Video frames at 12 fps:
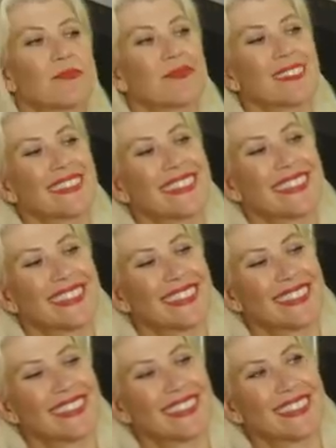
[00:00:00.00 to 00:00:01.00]

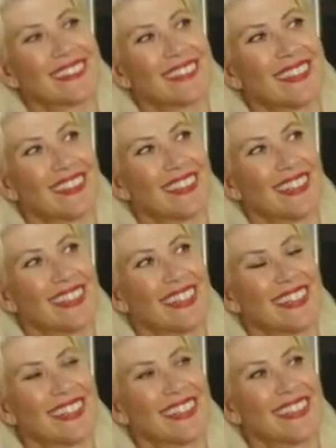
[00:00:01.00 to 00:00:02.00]

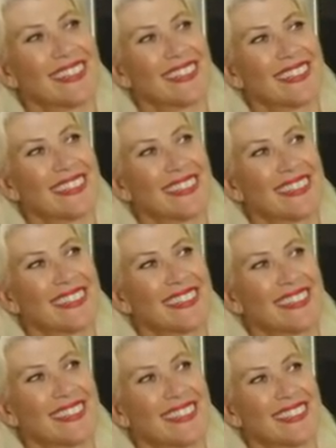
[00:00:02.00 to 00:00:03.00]

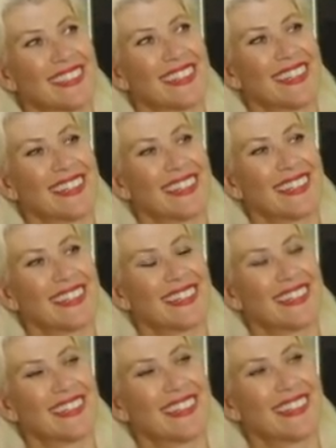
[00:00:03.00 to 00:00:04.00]

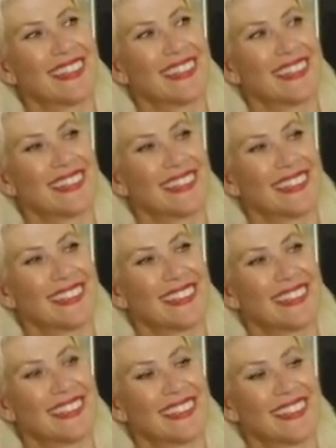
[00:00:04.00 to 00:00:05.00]

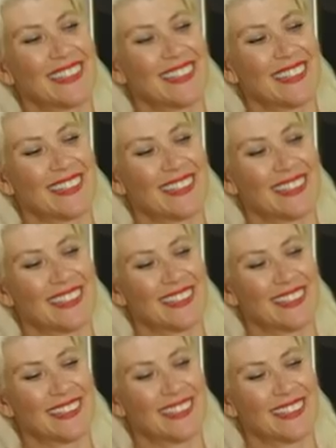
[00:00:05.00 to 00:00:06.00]

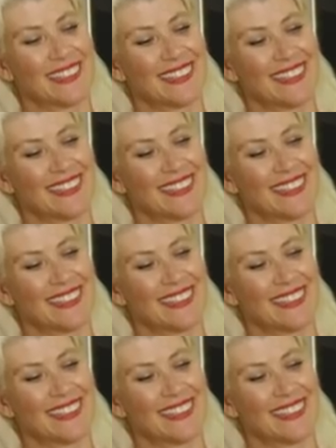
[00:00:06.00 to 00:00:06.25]
The person shown says nothing.